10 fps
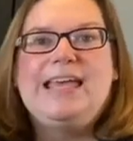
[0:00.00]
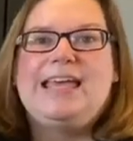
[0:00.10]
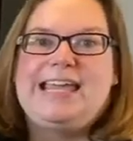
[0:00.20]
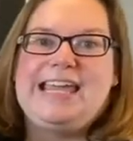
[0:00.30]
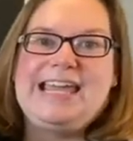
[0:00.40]

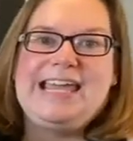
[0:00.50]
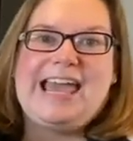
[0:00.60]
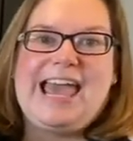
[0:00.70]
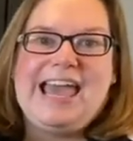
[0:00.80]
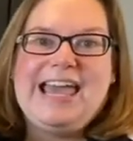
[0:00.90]
He
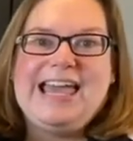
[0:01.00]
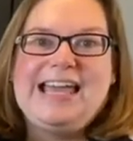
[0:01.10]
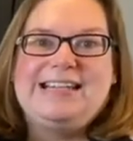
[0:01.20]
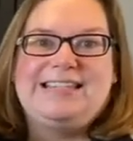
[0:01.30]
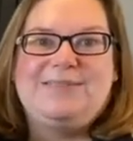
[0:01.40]

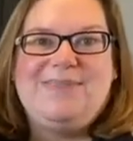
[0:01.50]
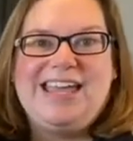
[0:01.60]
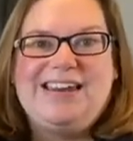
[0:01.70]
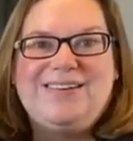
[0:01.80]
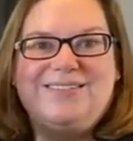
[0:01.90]
ate
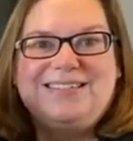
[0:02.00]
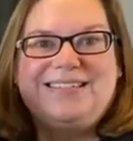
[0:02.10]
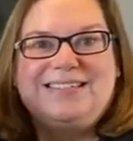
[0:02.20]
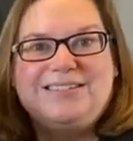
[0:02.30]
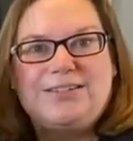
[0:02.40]

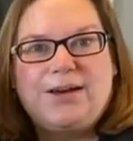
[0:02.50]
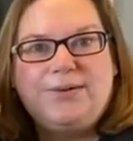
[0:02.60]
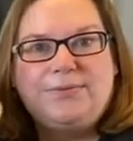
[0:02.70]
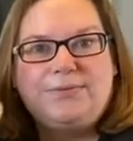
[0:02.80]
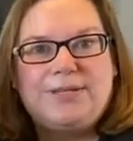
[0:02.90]
tomatoes,
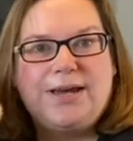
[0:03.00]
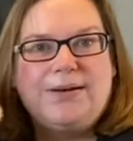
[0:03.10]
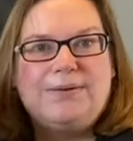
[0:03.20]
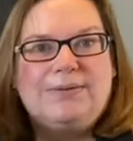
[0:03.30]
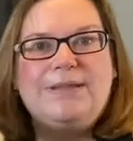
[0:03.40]
do,
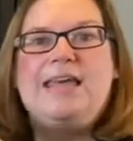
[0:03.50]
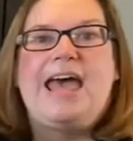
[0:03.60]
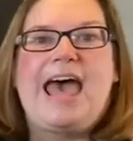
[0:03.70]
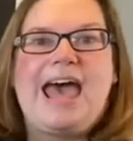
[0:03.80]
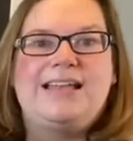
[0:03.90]
do,
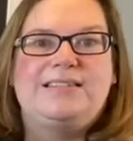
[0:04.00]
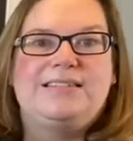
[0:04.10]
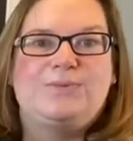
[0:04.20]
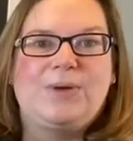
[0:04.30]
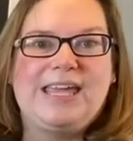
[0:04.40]
and
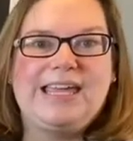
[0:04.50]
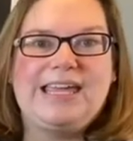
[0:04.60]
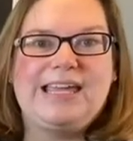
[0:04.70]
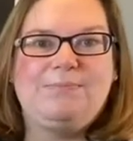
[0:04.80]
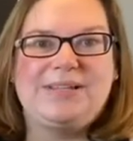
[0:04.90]

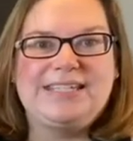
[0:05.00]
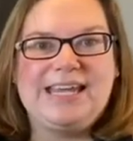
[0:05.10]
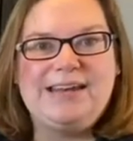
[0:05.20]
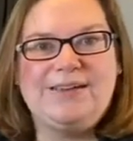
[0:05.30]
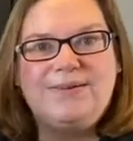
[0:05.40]
sweet
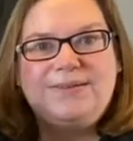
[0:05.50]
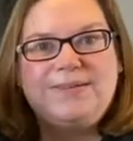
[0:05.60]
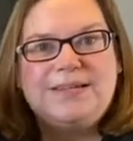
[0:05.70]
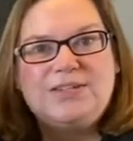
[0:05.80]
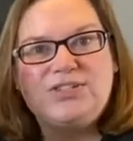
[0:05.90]

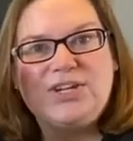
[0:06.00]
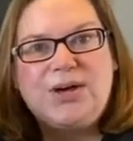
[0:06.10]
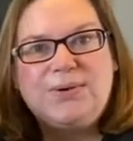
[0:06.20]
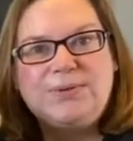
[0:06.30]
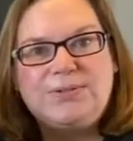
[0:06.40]
potatoes,
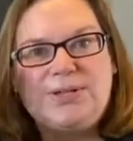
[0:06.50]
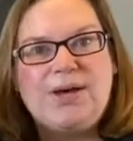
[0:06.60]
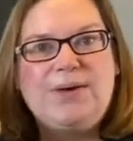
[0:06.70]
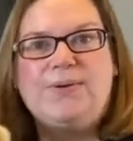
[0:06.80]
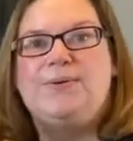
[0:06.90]
do,
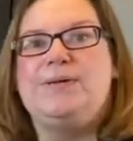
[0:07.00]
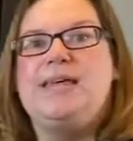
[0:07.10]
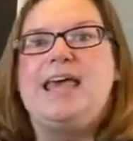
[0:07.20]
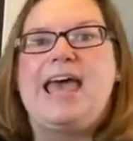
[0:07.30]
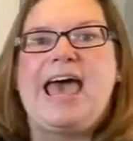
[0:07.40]
do.
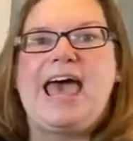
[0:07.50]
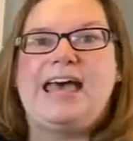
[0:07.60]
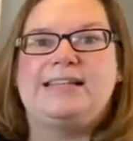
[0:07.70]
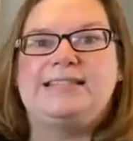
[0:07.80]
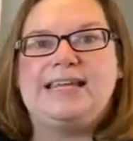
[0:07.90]

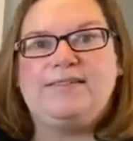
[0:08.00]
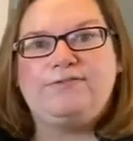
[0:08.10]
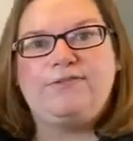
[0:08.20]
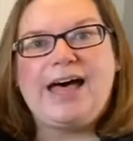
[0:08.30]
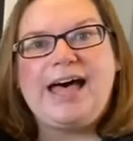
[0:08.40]
And if
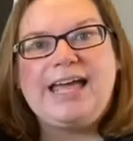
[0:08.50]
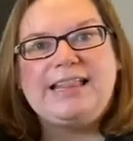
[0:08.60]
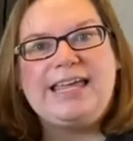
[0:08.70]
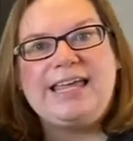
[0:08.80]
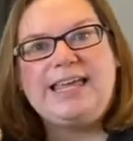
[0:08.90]

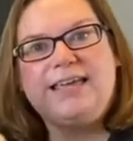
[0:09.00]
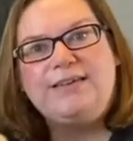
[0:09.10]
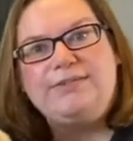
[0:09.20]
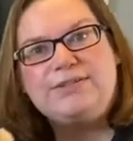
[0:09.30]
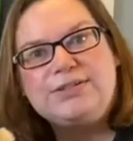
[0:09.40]
I
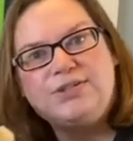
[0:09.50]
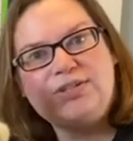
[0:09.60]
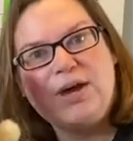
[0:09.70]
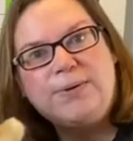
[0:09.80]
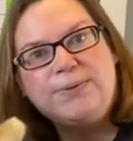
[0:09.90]
live,
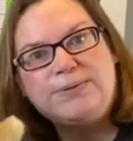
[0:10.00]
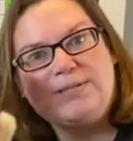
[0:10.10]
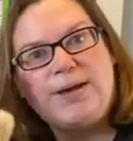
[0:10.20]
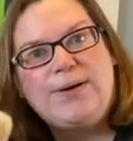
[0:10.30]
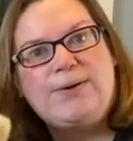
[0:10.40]
do,
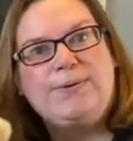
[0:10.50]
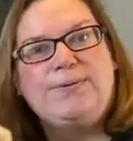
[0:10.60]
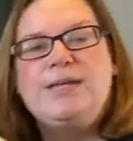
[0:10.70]
do,